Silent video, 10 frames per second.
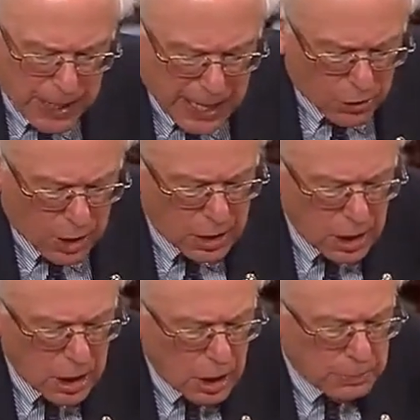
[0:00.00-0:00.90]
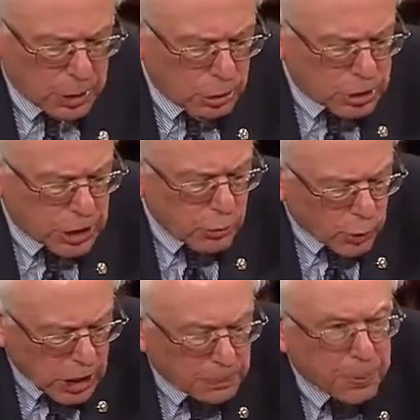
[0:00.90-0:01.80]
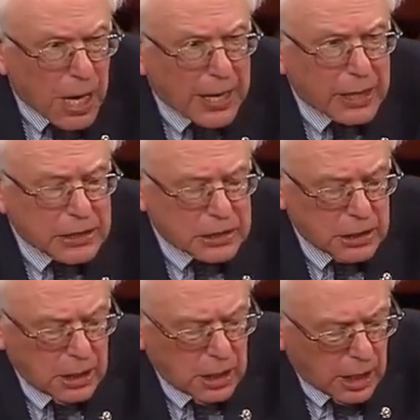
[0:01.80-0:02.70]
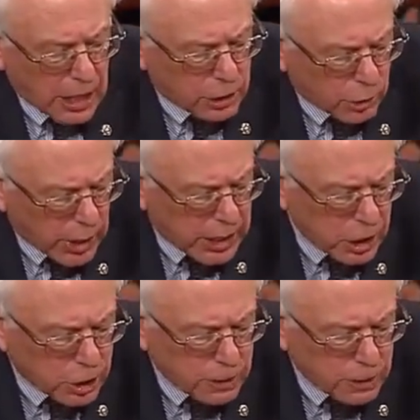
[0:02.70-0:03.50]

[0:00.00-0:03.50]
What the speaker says: power, producing real products and creating